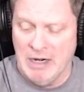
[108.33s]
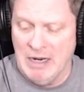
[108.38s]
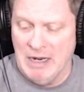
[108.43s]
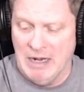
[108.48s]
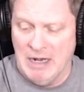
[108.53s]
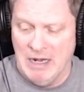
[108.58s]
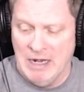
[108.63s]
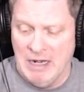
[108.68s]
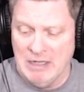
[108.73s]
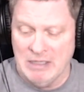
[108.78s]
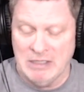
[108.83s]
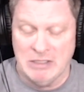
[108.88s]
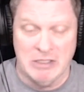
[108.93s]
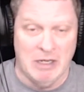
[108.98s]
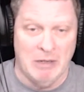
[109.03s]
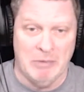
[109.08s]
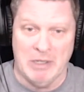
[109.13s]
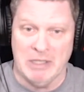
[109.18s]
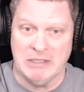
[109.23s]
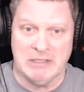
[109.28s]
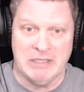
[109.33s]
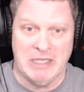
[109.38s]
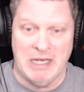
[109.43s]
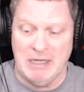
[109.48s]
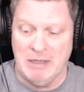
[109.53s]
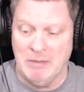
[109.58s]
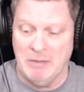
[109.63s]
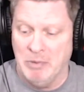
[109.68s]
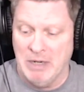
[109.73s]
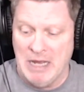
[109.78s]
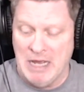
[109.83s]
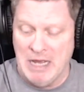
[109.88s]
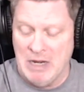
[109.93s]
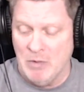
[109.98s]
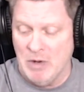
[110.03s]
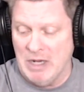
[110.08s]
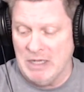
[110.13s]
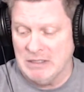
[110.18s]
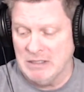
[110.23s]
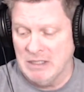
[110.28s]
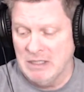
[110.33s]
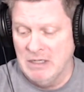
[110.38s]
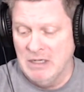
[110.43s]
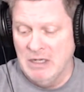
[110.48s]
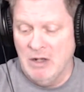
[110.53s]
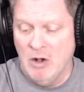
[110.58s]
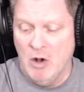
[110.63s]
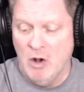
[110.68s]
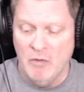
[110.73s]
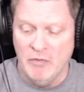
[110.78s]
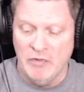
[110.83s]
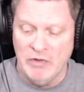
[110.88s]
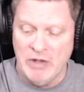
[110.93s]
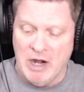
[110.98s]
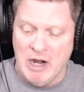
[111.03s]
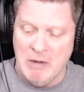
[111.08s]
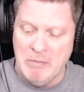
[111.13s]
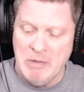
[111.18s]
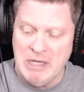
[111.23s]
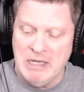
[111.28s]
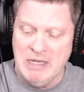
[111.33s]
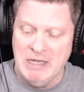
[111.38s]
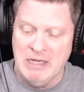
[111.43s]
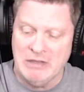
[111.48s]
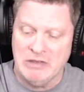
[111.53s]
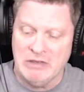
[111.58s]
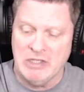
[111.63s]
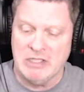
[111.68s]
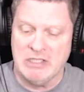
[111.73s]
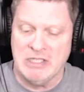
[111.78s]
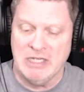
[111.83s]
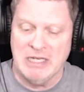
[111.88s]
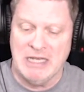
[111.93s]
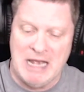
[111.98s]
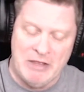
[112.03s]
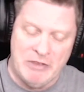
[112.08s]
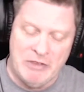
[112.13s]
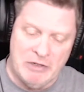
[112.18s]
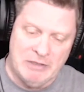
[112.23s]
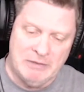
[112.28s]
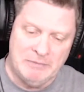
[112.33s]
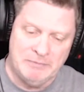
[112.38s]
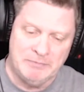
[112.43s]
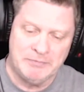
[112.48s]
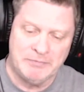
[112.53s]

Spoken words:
That's all I'm going to say. But anyways, hopefully Army can get this together